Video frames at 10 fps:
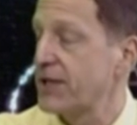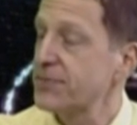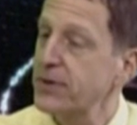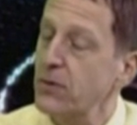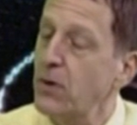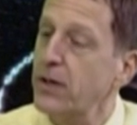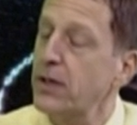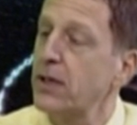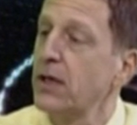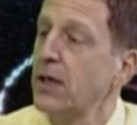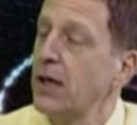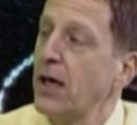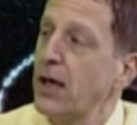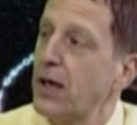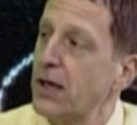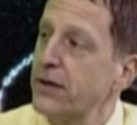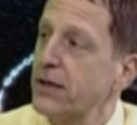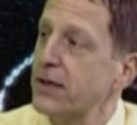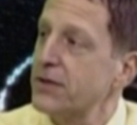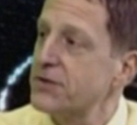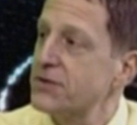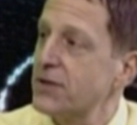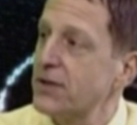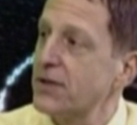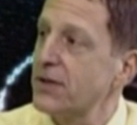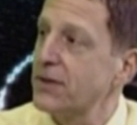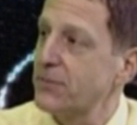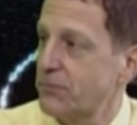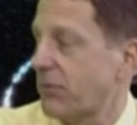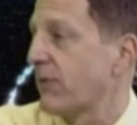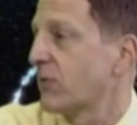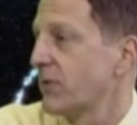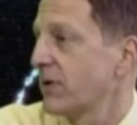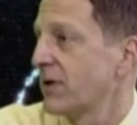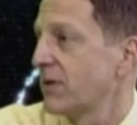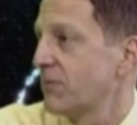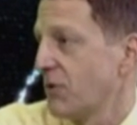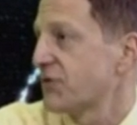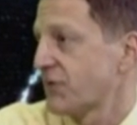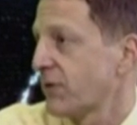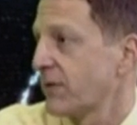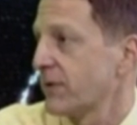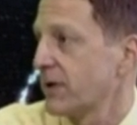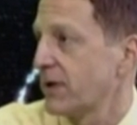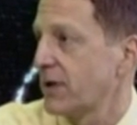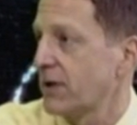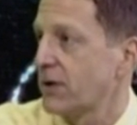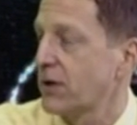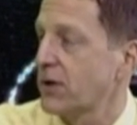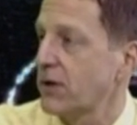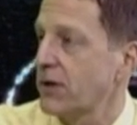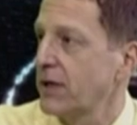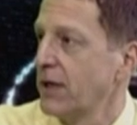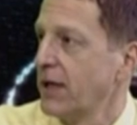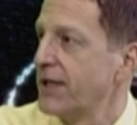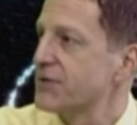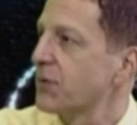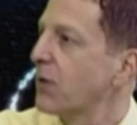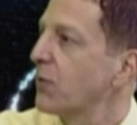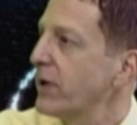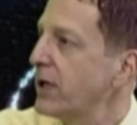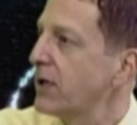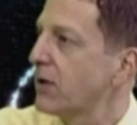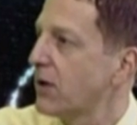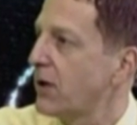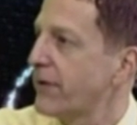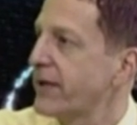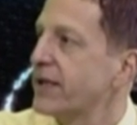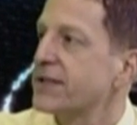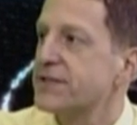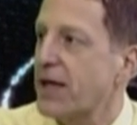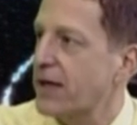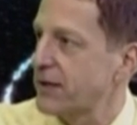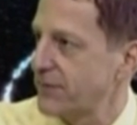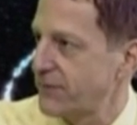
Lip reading: but the one that I think is probably most frequently occurring is what we call the executive